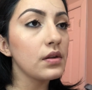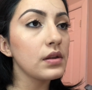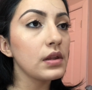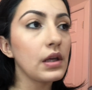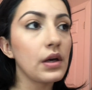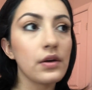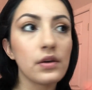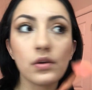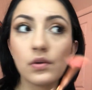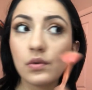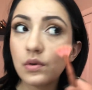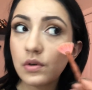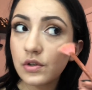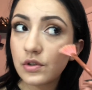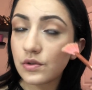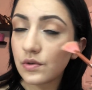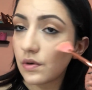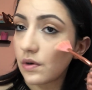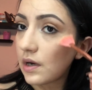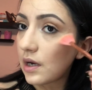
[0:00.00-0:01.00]
Now you
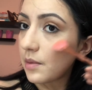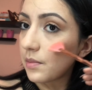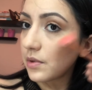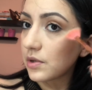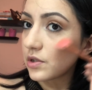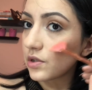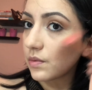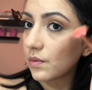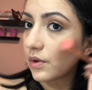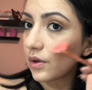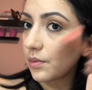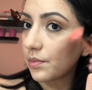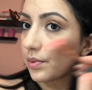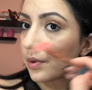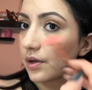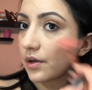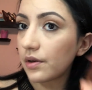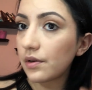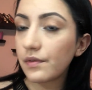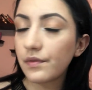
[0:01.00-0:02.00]
control how much you want to
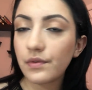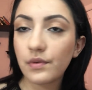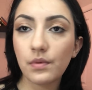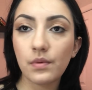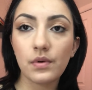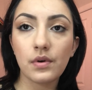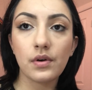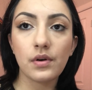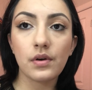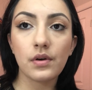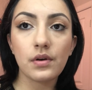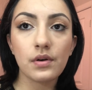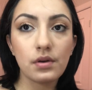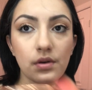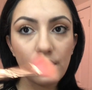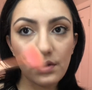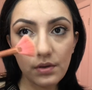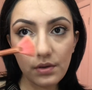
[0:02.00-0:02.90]
put of your